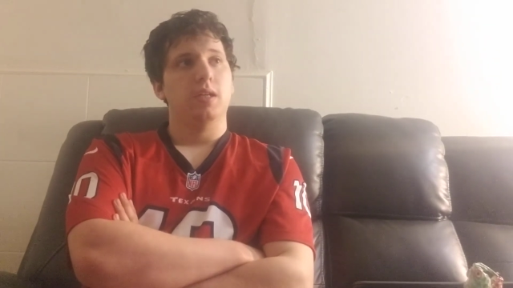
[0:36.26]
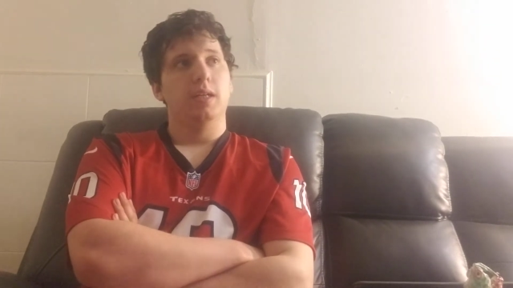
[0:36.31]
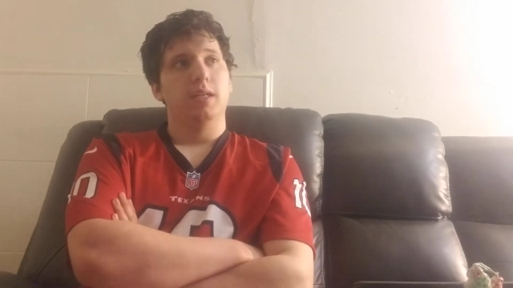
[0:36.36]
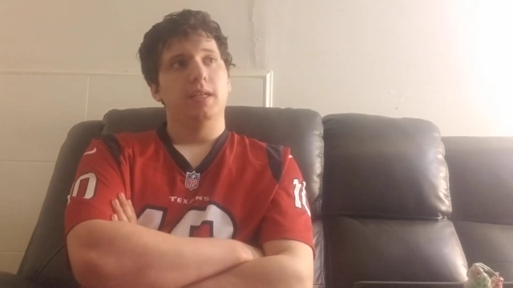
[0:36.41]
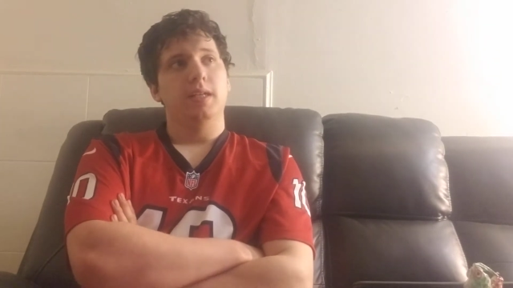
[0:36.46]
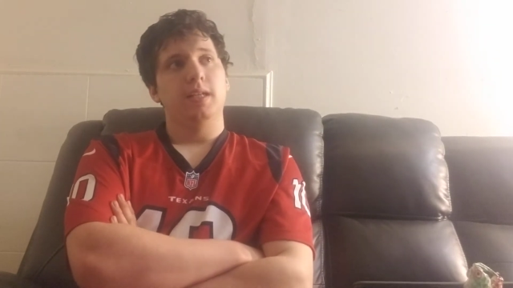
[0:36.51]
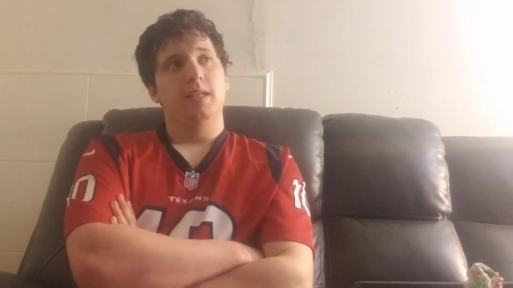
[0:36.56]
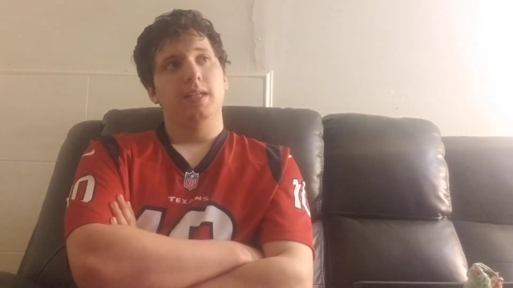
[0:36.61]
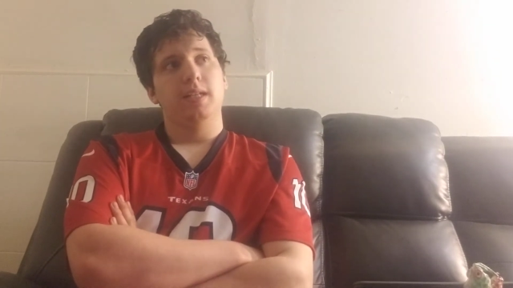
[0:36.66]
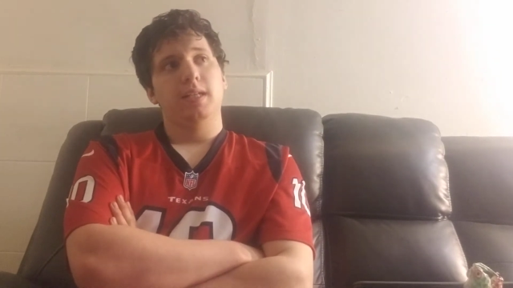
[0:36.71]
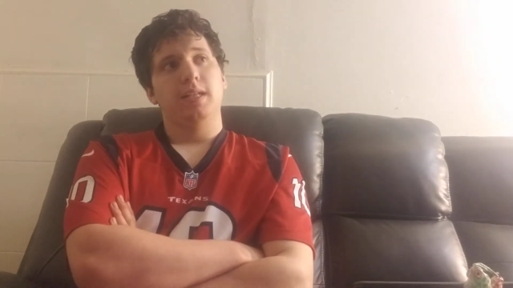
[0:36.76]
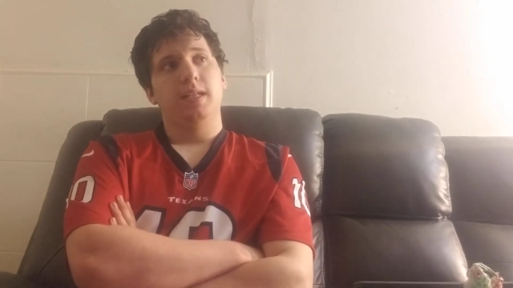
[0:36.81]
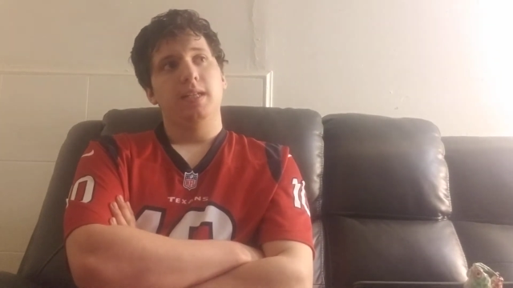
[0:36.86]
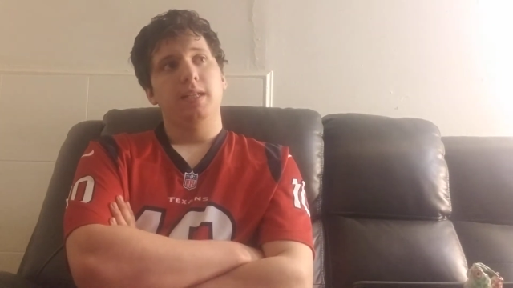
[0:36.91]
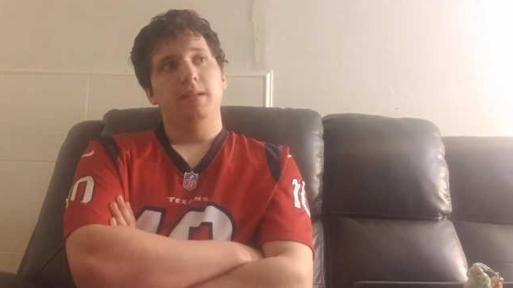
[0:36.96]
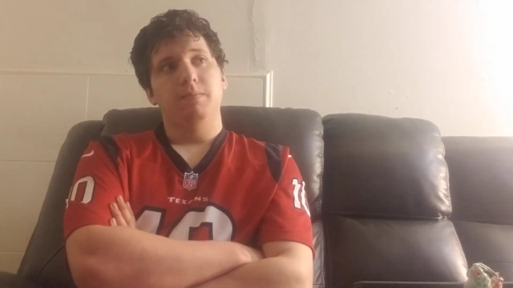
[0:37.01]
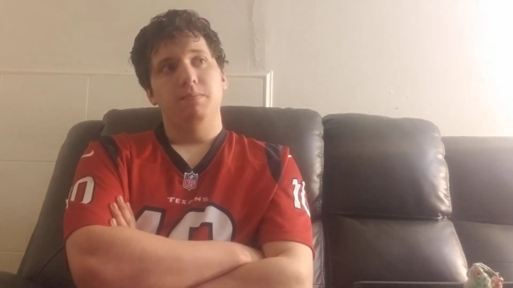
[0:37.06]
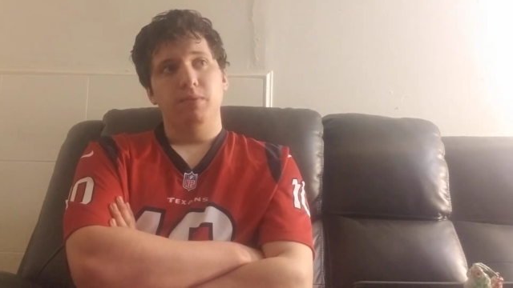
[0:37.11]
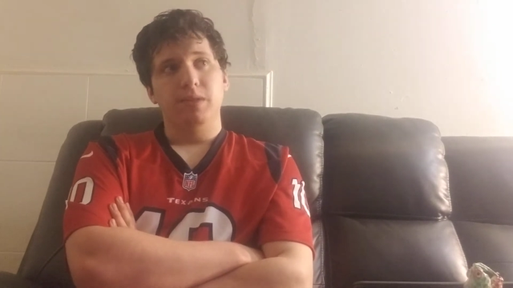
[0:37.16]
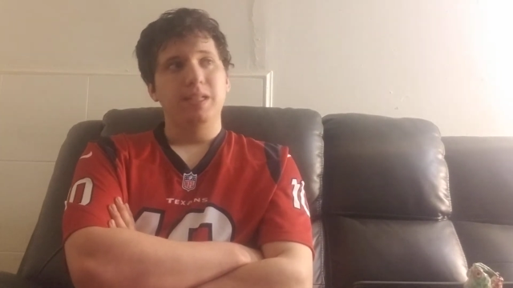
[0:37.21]
And then he
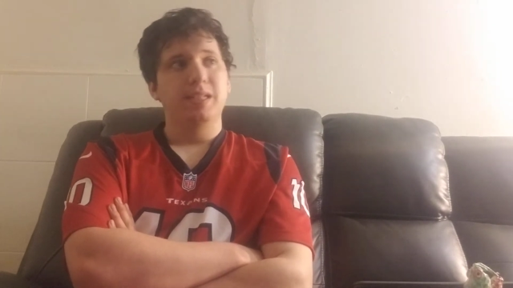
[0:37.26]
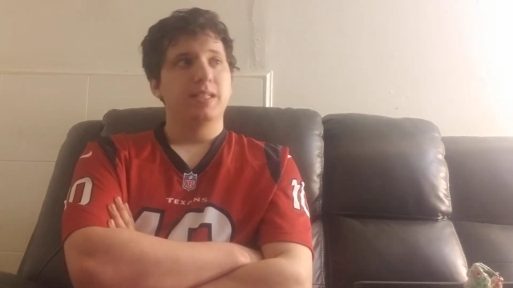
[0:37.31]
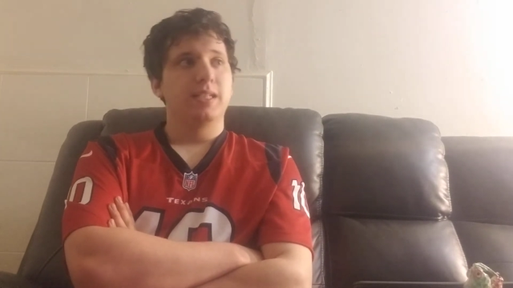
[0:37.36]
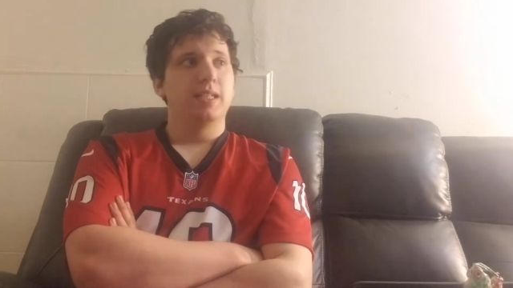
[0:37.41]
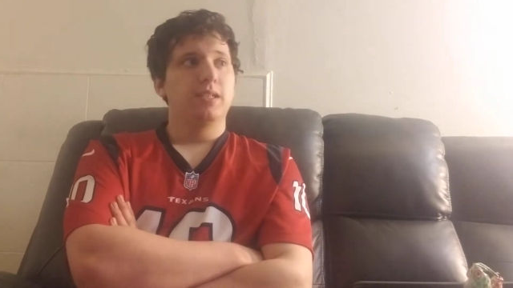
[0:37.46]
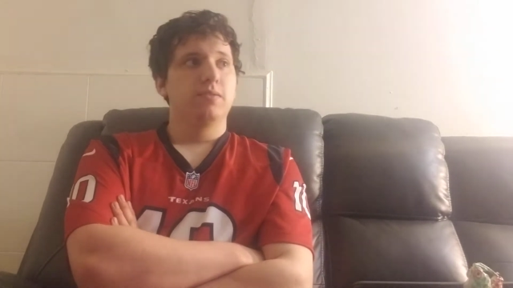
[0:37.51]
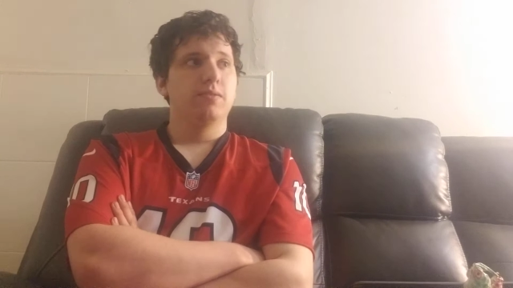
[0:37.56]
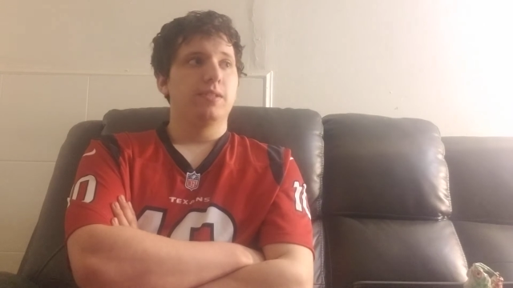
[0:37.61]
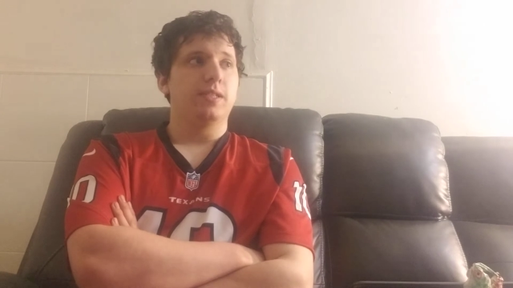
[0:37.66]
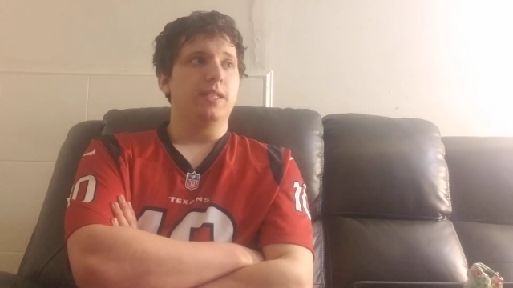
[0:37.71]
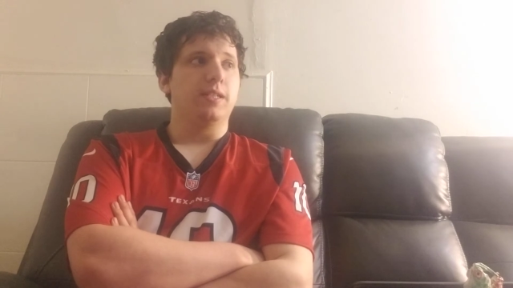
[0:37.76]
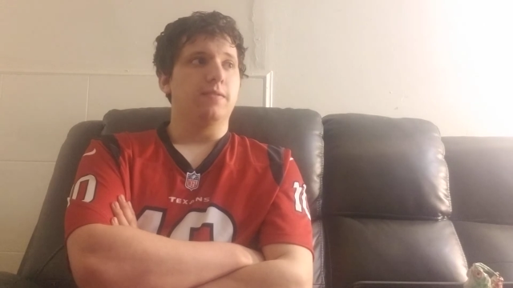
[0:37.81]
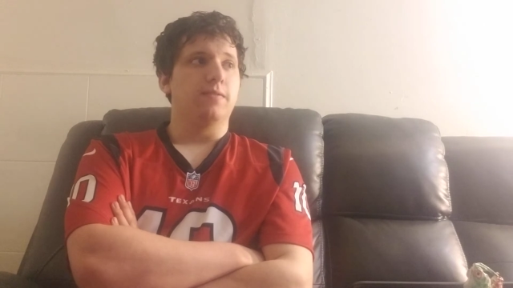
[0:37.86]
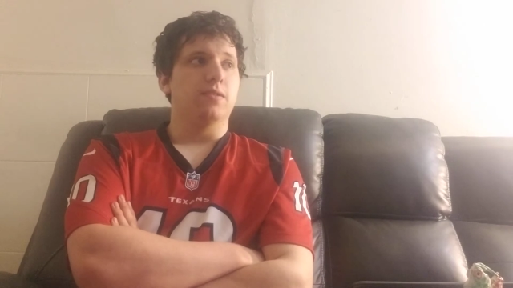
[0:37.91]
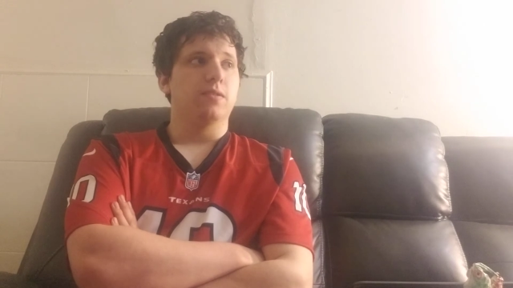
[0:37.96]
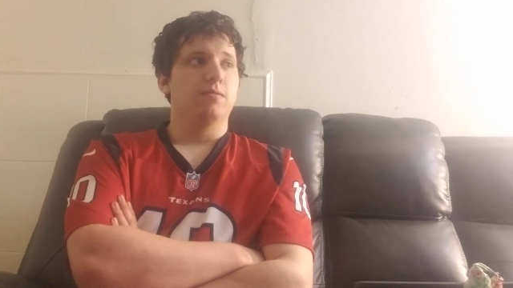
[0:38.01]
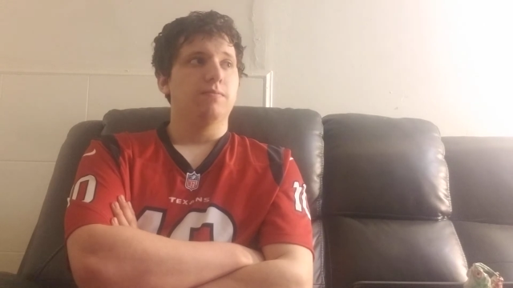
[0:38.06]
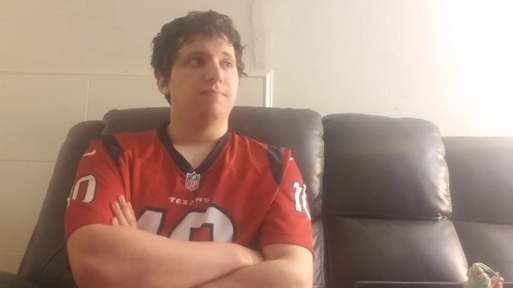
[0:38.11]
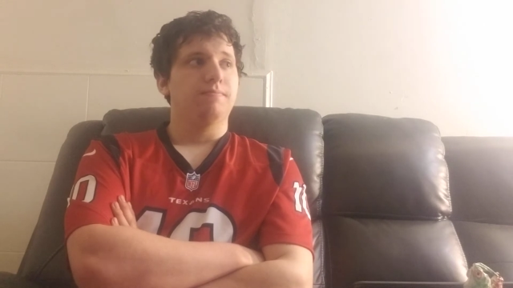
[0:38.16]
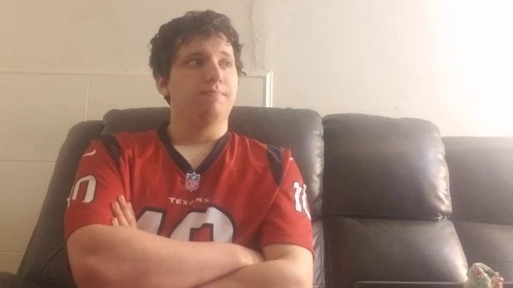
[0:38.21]
brings in a receiver